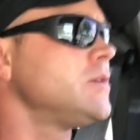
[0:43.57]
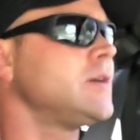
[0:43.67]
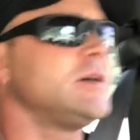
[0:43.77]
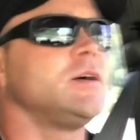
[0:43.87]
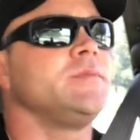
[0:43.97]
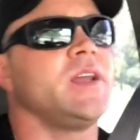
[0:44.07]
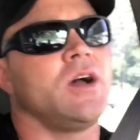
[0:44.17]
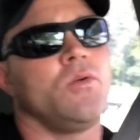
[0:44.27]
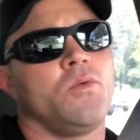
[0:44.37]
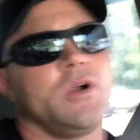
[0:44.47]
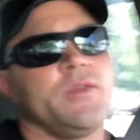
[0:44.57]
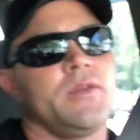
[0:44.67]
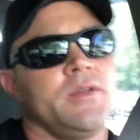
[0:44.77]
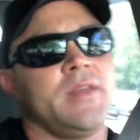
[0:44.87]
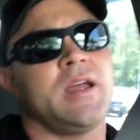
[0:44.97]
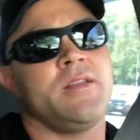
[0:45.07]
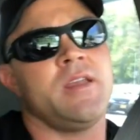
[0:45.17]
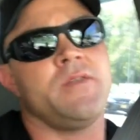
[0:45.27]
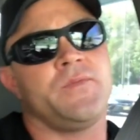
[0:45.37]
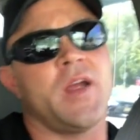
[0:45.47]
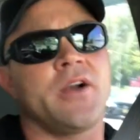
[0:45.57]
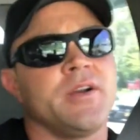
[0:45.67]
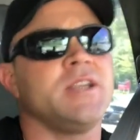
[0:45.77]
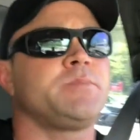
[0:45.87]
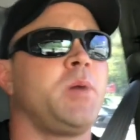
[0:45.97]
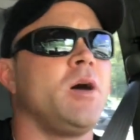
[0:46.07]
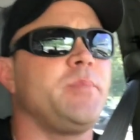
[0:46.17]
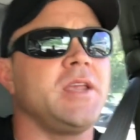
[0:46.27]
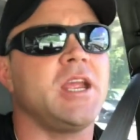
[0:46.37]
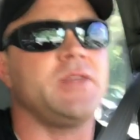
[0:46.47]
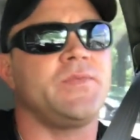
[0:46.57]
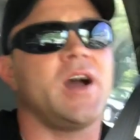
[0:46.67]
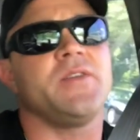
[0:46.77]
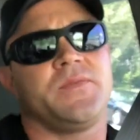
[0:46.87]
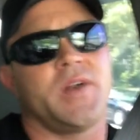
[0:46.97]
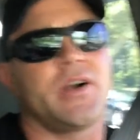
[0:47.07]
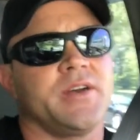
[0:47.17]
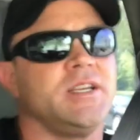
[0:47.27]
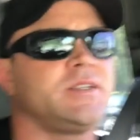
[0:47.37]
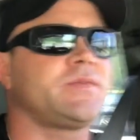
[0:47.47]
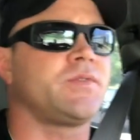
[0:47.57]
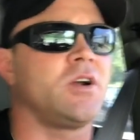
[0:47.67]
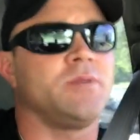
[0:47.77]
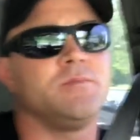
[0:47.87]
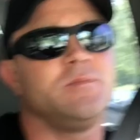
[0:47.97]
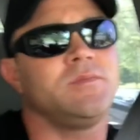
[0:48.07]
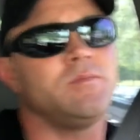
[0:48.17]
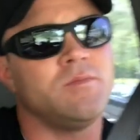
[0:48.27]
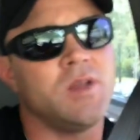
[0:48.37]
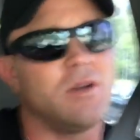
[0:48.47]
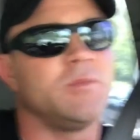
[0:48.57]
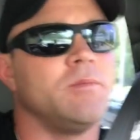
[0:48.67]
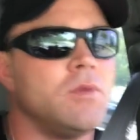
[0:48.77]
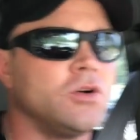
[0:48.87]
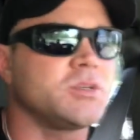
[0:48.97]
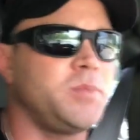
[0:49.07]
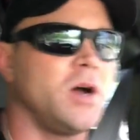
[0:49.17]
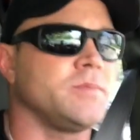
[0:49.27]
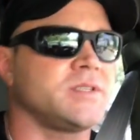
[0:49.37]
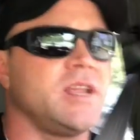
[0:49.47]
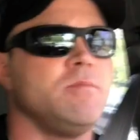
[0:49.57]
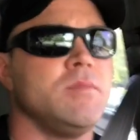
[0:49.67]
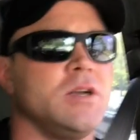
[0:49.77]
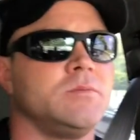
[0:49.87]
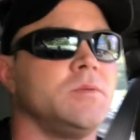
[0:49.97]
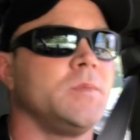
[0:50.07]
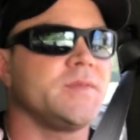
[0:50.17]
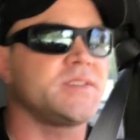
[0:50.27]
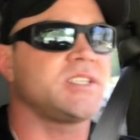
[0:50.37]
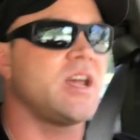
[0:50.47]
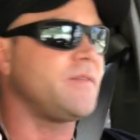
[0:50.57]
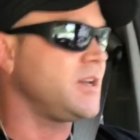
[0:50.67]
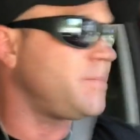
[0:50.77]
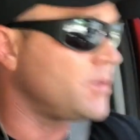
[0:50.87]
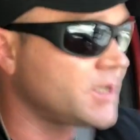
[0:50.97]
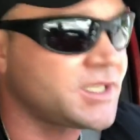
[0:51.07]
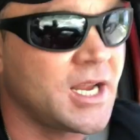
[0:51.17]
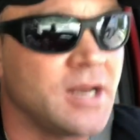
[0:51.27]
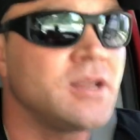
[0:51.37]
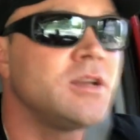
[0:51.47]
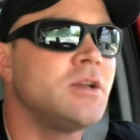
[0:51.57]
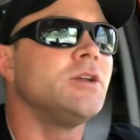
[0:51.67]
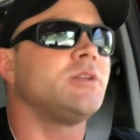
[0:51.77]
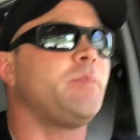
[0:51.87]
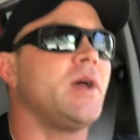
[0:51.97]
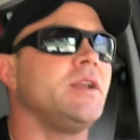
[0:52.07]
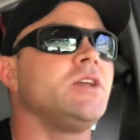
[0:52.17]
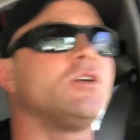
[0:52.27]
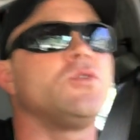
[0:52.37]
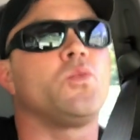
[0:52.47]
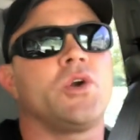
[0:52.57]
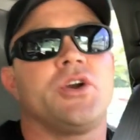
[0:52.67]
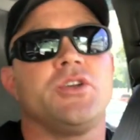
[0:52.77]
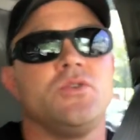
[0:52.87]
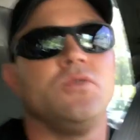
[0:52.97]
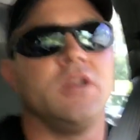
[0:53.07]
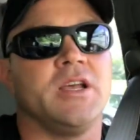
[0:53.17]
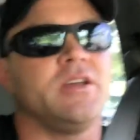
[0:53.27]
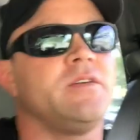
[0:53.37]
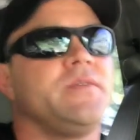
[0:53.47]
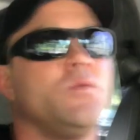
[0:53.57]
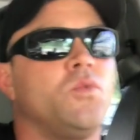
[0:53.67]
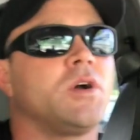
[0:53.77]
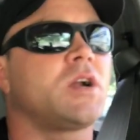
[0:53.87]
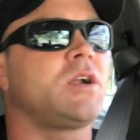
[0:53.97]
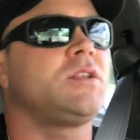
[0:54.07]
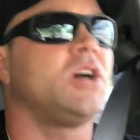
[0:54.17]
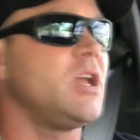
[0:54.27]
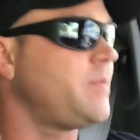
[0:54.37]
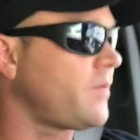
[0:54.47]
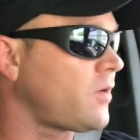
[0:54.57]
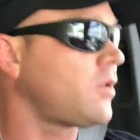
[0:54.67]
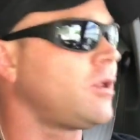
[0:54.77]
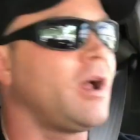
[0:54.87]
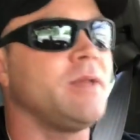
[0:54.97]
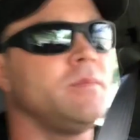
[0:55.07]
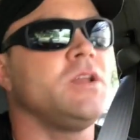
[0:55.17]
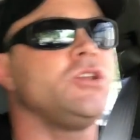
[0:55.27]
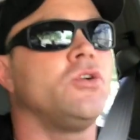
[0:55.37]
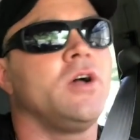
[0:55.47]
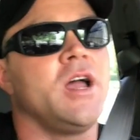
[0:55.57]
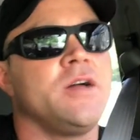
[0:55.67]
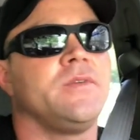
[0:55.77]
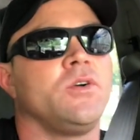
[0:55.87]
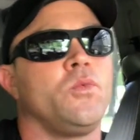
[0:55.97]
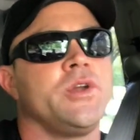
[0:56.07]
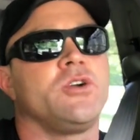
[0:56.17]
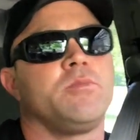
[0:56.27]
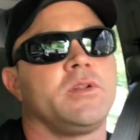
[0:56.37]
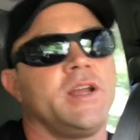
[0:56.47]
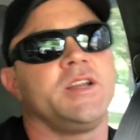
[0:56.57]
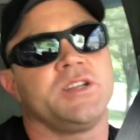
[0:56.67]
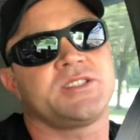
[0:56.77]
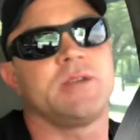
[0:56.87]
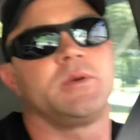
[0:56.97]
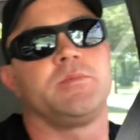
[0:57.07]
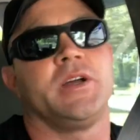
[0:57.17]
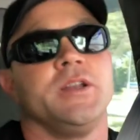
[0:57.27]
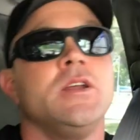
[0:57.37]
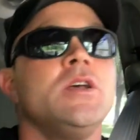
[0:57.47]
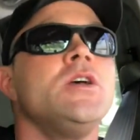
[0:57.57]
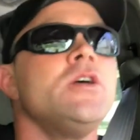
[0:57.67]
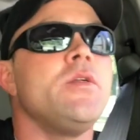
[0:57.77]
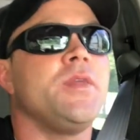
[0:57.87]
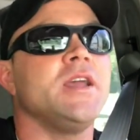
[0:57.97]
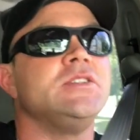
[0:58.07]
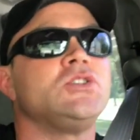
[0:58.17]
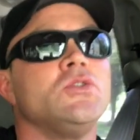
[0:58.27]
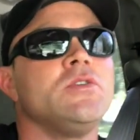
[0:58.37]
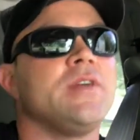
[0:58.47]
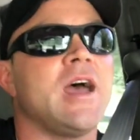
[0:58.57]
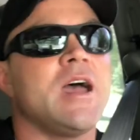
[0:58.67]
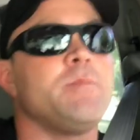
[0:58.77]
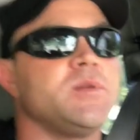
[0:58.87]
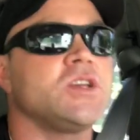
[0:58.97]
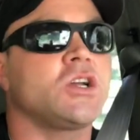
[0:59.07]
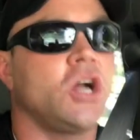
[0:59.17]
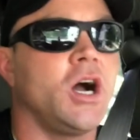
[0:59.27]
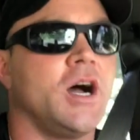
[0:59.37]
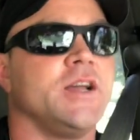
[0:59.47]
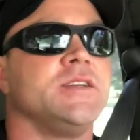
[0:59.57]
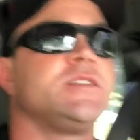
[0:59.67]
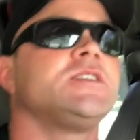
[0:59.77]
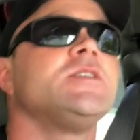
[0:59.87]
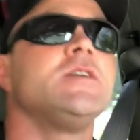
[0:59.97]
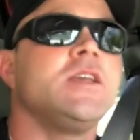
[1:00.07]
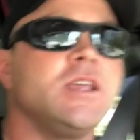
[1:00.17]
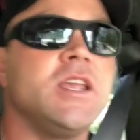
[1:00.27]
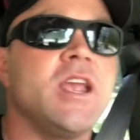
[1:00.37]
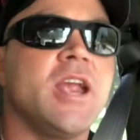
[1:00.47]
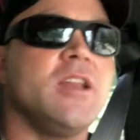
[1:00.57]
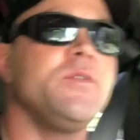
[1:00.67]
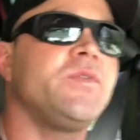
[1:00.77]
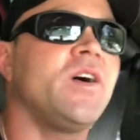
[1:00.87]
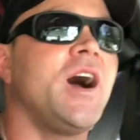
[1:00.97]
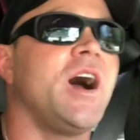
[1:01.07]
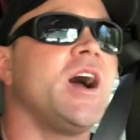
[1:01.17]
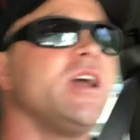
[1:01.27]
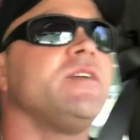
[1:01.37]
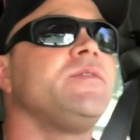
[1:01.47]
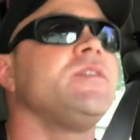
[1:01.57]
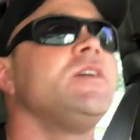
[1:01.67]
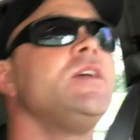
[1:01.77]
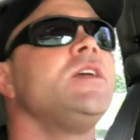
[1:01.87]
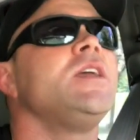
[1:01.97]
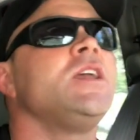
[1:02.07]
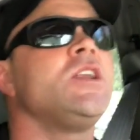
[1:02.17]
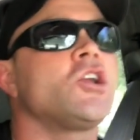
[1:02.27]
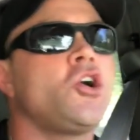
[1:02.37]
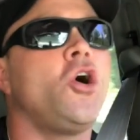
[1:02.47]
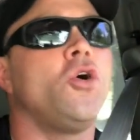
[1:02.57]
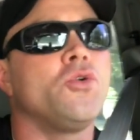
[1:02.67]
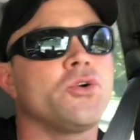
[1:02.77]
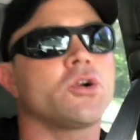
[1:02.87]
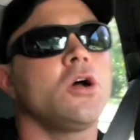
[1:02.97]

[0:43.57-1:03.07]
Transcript: It varies. Pump E85 varies from minimum. Most pumps say minimum of 70%. Depending on where you live and what type of climate, you'll have a winter blend and a summer blend. They do that because E85 in colder